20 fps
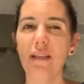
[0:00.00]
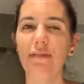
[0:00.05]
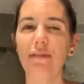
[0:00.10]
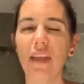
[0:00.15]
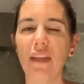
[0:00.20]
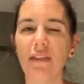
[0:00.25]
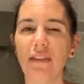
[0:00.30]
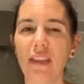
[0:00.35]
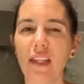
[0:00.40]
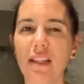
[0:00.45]

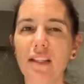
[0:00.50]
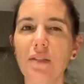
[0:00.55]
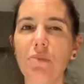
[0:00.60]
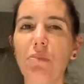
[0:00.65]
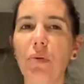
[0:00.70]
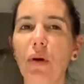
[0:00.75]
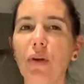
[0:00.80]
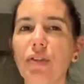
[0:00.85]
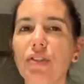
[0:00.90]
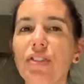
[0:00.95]
that this
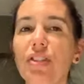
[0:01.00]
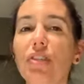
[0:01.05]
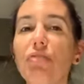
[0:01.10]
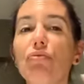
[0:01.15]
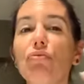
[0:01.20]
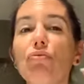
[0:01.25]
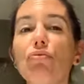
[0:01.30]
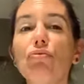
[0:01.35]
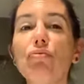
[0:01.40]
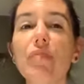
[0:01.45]

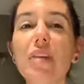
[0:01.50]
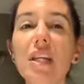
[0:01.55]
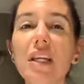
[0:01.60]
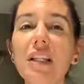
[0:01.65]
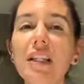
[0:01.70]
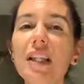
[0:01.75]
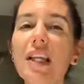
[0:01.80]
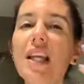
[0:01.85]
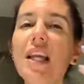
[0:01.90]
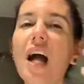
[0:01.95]
person
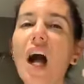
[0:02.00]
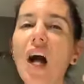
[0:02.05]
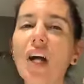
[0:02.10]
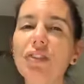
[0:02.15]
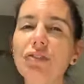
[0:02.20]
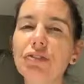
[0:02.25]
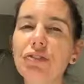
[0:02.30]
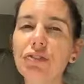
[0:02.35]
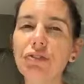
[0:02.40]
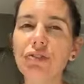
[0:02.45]
really
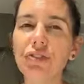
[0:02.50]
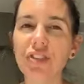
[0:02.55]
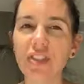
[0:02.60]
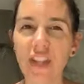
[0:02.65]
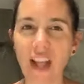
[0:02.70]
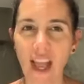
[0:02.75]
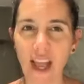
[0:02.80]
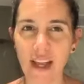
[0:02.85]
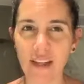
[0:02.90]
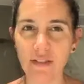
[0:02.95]

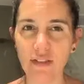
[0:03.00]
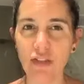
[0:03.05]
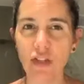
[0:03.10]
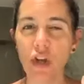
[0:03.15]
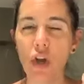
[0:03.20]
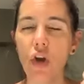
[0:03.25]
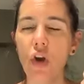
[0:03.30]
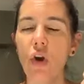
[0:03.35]
understands